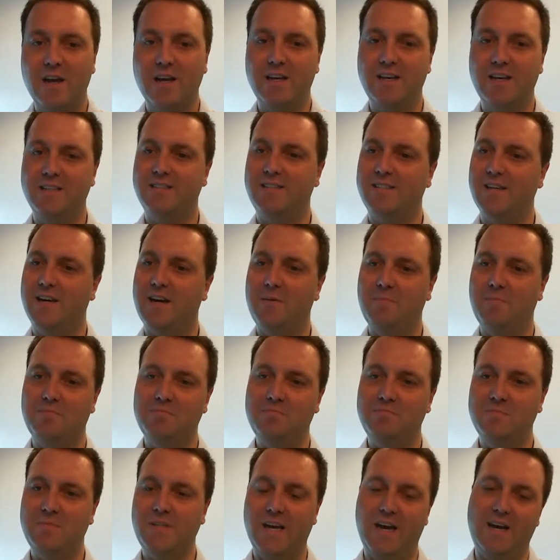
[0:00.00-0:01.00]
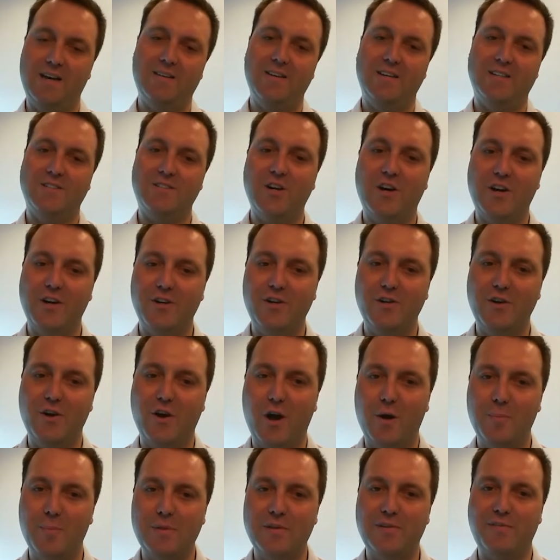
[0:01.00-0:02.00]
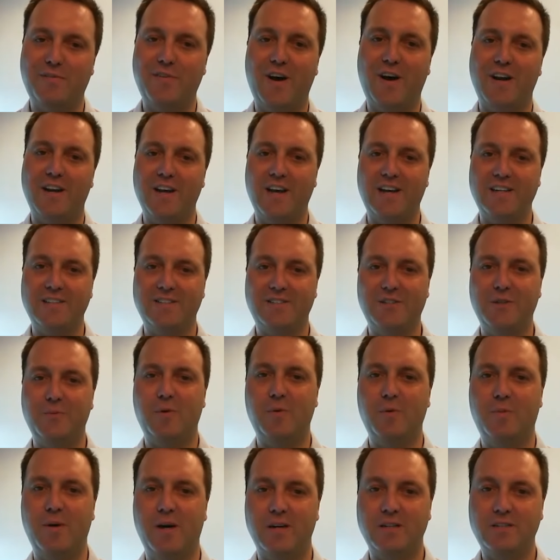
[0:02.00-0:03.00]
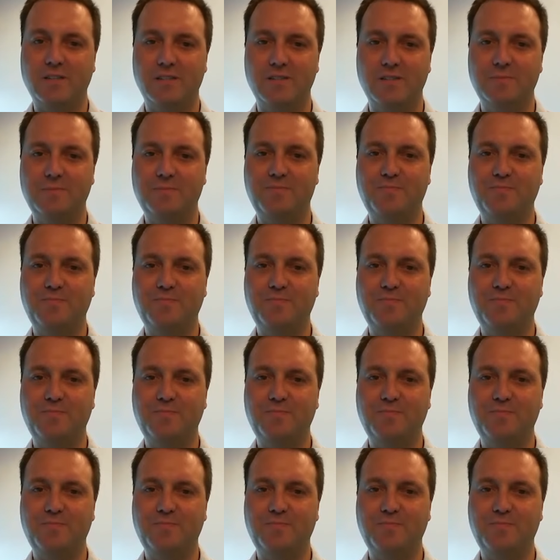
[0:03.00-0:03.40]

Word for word: is um, yeah, a sign of new hope in the fight against superbugs.